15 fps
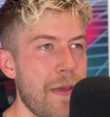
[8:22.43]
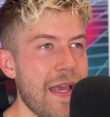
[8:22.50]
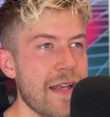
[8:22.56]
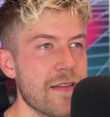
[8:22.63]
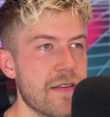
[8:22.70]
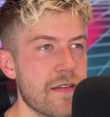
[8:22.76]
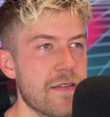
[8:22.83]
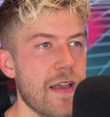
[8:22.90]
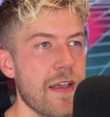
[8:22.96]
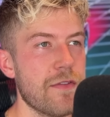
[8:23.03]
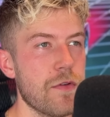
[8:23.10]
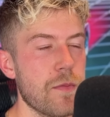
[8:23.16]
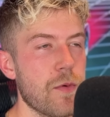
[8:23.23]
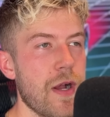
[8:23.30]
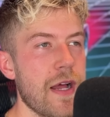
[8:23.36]
big,
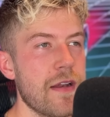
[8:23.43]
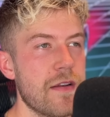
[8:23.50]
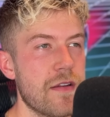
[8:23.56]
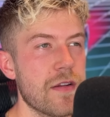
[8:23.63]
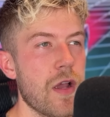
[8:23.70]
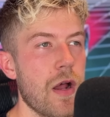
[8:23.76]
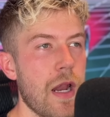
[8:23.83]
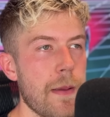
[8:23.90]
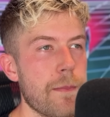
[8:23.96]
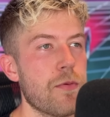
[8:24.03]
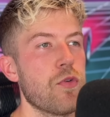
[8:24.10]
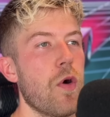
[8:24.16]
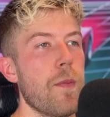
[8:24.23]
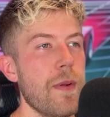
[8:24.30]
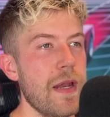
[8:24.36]
successful brand to go like
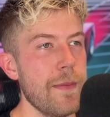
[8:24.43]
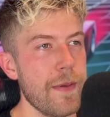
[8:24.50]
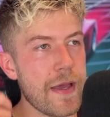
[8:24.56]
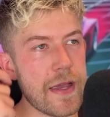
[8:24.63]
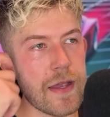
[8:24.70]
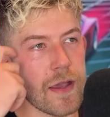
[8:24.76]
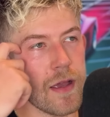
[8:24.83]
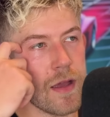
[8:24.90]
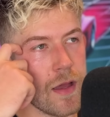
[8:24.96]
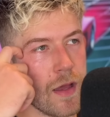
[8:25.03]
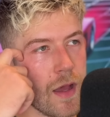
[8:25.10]
properly big.